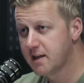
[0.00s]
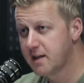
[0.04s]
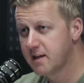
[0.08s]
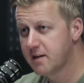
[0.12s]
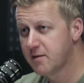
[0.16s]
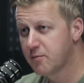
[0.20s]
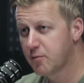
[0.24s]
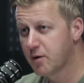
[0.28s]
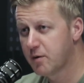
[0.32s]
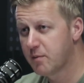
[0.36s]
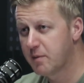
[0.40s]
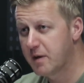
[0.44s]
he
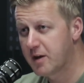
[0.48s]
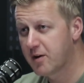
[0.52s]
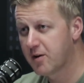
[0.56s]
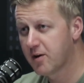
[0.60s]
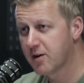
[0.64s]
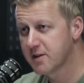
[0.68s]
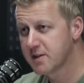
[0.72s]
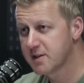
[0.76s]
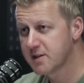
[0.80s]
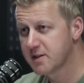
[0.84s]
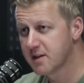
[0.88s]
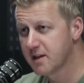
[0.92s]
didn't want to be
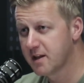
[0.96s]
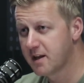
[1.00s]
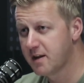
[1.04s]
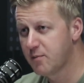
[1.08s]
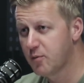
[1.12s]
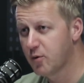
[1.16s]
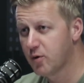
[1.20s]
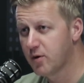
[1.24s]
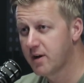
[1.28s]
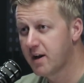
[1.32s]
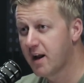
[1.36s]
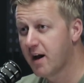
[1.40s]
consul
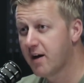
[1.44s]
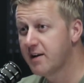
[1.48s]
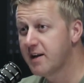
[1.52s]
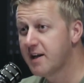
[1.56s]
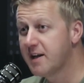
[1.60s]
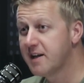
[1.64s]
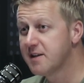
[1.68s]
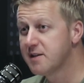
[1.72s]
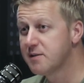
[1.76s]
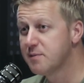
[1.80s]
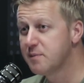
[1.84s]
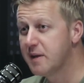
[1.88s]
anymore and now
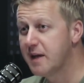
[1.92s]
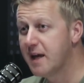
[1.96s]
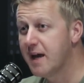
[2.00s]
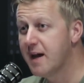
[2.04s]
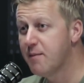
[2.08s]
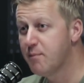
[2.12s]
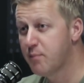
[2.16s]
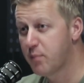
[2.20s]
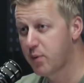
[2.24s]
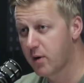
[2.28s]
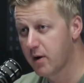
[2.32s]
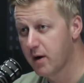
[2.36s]
needed to be
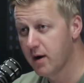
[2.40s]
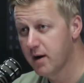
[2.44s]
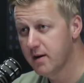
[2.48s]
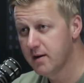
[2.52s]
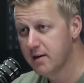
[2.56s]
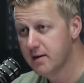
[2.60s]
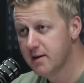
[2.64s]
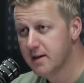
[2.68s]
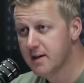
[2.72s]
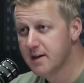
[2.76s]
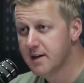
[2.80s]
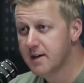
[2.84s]
emperor.
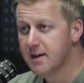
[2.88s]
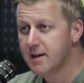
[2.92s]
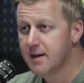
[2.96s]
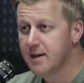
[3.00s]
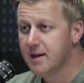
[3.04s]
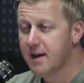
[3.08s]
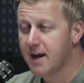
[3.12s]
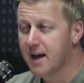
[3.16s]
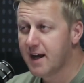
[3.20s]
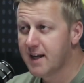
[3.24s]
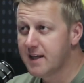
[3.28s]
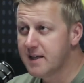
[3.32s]

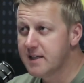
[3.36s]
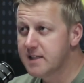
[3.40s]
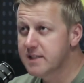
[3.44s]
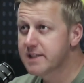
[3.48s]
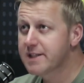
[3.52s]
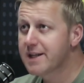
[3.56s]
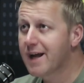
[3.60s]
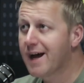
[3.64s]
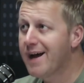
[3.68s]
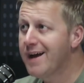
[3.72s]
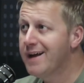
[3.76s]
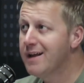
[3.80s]
And he
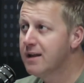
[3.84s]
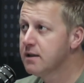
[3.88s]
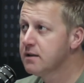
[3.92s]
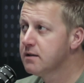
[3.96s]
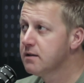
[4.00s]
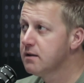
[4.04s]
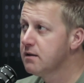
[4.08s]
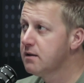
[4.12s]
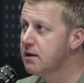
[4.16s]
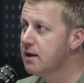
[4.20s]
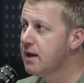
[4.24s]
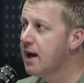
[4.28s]

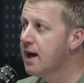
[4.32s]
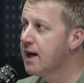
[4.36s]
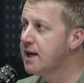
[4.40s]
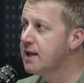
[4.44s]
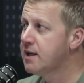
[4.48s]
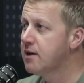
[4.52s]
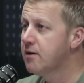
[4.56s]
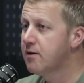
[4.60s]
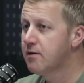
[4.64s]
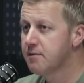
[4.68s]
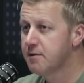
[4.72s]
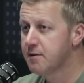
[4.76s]
styled the
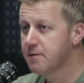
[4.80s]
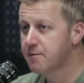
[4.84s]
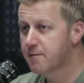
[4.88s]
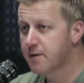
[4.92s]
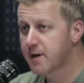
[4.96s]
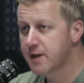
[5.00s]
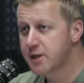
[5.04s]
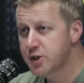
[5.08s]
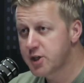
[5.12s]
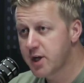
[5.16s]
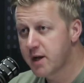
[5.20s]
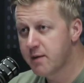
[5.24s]
idea of the
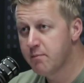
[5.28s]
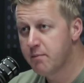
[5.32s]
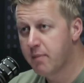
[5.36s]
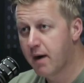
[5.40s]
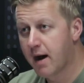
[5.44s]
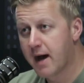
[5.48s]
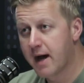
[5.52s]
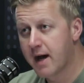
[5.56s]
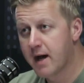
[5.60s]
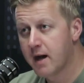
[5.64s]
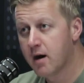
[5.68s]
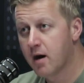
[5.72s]
French
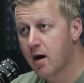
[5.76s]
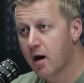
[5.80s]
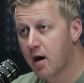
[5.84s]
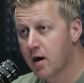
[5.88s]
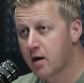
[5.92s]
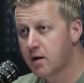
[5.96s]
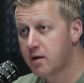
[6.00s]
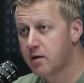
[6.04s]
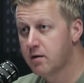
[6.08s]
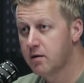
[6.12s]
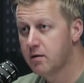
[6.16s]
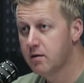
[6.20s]
Empire
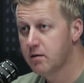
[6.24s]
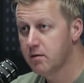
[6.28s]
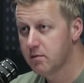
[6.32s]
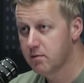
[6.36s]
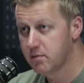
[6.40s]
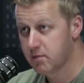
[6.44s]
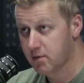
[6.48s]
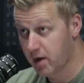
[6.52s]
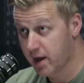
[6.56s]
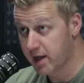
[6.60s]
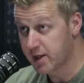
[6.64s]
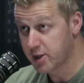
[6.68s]
on
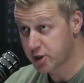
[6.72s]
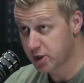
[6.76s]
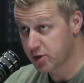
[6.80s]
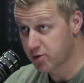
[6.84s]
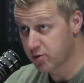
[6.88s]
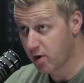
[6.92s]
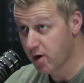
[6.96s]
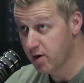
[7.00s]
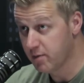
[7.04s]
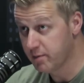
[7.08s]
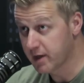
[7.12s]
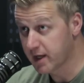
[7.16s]

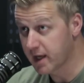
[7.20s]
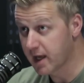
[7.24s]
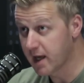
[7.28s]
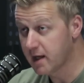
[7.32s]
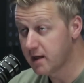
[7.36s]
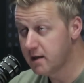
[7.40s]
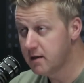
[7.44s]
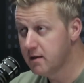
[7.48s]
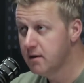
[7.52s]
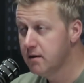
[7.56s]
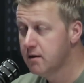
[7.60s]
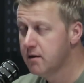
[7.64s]
ancient Rome
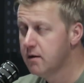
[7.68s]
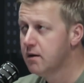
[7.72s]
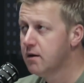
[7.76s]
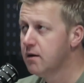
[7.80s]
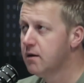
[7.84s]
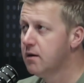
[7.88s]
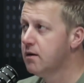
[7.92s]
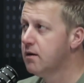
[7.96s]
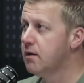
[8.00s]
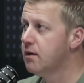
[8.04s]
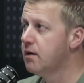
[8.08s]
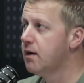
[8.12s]
again
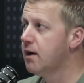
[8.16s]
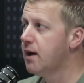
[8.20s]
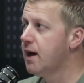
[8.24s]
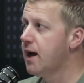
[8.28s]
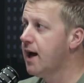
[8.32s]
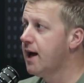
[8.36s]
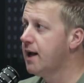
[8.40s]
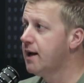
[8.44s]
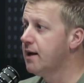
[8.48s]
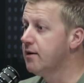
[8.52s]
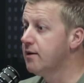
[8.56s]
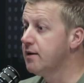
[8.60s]

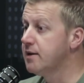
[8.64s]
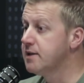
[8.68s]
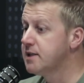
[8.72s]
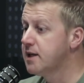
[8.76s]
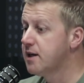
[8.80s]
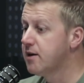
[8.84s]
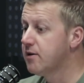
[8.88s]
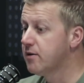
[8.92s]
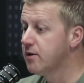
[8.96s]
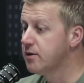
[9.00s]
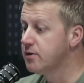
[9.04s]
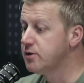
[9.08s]
and on his
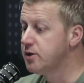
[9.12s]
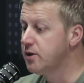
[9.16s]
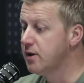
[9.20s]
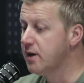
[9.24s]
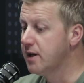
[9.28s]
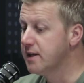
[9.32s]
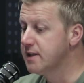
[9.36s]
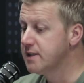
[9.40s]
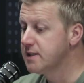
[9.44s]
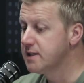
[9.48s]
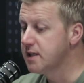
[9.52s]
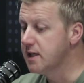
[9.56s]
hero
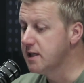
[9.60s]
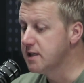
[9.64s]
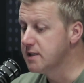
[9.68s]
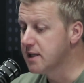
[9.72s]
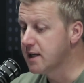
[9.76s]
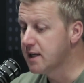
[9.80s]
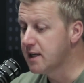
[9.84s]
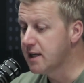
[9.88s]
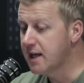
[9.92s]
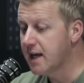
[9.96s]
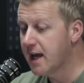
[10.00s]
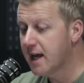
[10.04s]
Julius
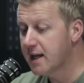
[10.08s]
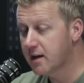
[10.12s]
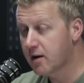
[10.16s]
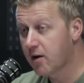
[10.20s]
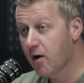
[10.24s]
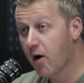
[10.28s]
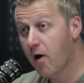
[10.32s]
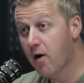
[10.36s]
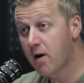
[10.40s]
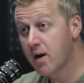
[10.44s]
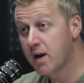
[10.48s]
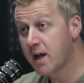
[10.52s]
Caesar. And he had a
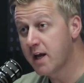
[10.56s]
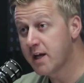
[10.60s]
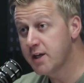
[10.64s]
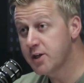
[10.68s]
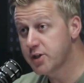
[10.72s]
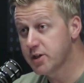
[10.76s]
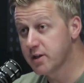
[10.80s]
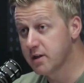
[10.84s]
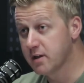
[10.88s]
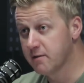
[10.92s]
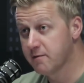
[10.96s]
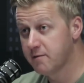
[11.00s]

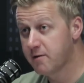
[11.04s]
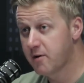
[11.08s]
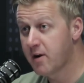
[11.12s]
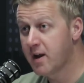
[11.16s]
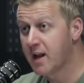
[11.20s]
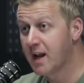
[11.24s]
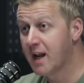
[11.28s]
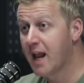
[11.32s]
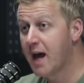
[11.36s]
coronation, a very